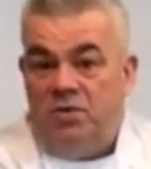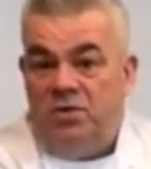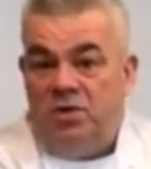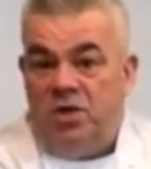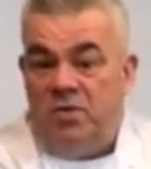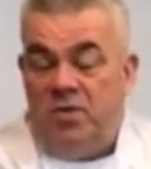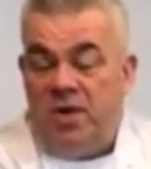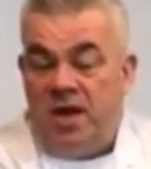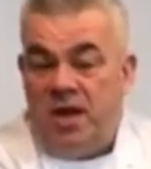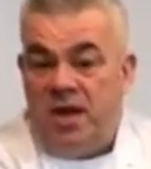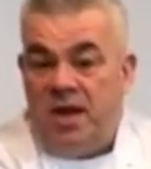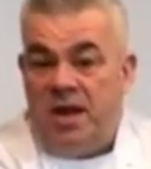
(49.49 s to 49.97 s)

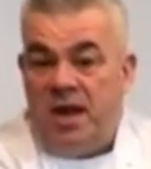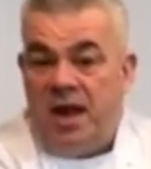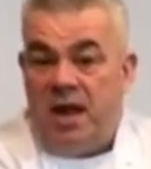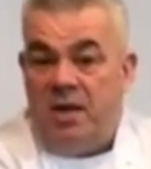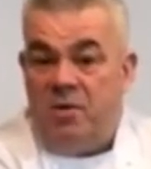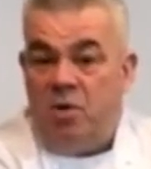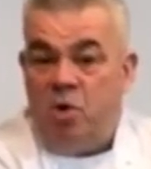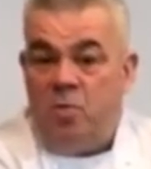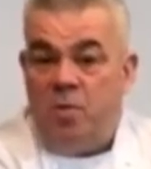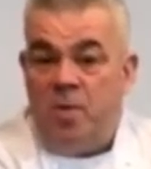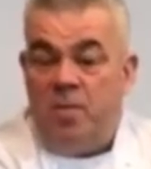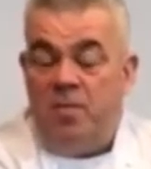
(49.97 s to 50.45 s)
you're doing and
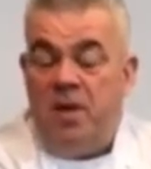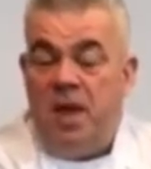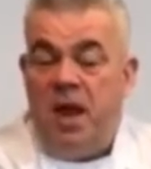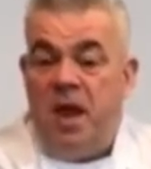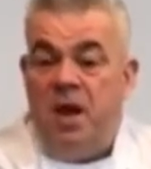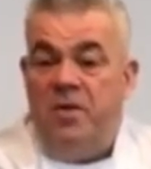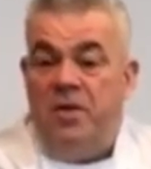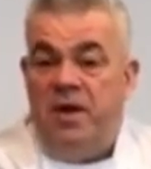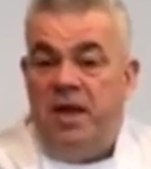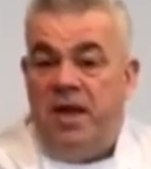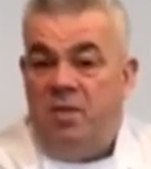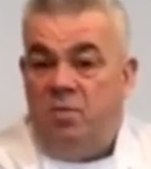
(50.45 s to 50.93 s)
how you're
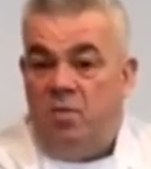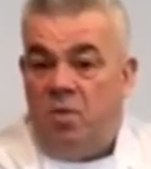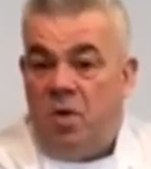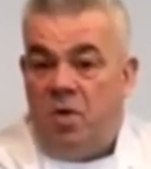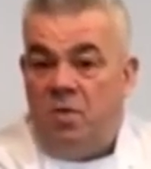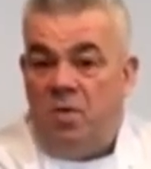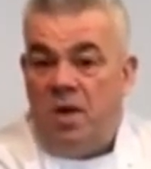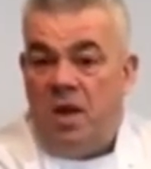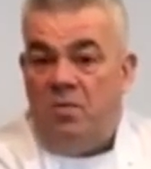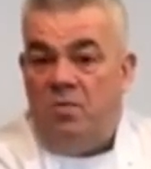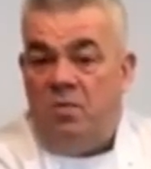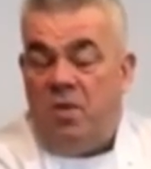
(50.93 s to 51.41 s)
preparing it,
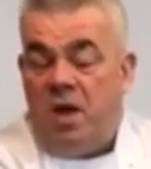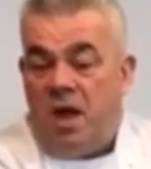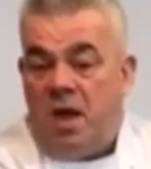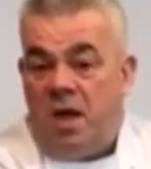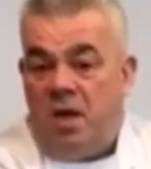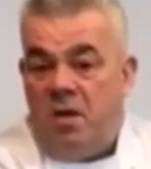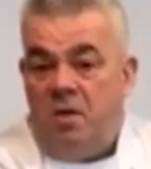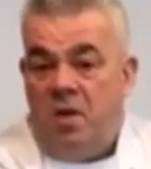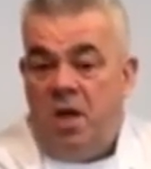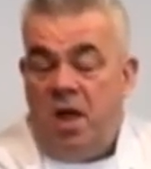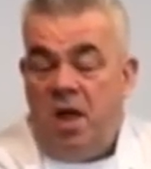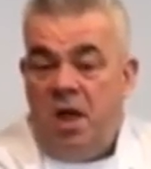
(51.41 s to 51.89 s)
what went
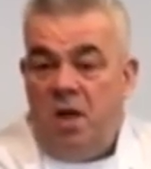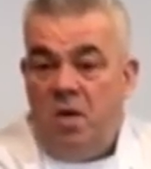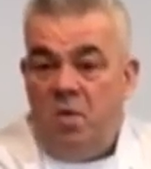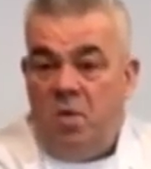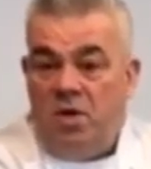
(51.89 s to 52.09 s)
well,